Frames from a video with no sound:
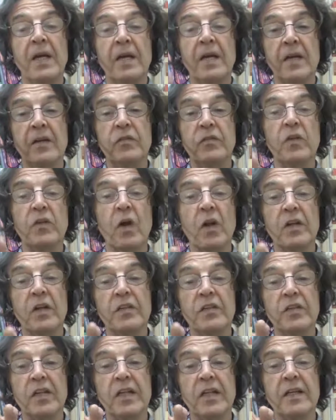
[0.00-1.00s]
His
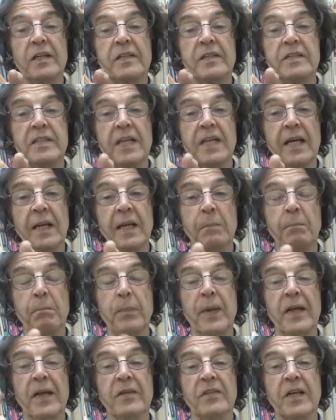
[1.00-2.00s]
knowledge is
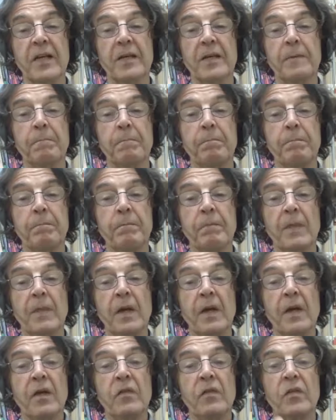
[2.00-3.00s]
implicit.
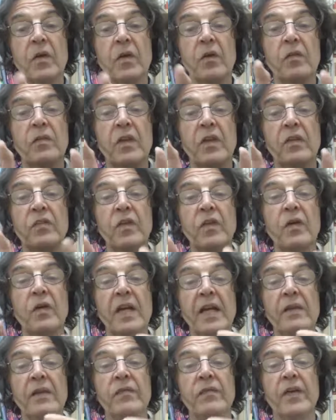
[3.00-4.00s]
So there's no
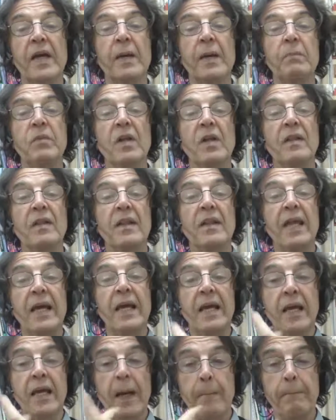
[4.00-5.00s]
need for him to
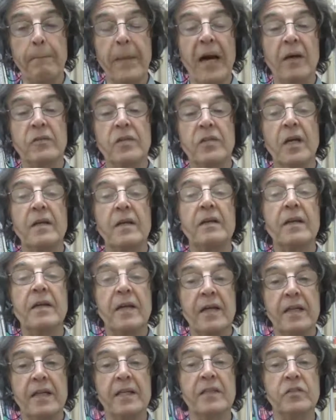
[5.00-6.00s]
think about it.
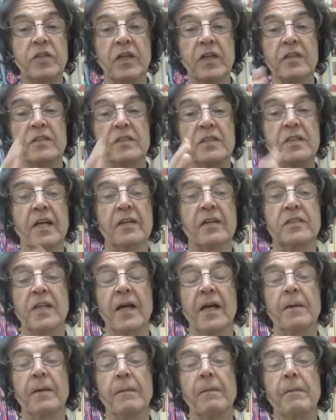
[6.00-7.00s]
He just does it.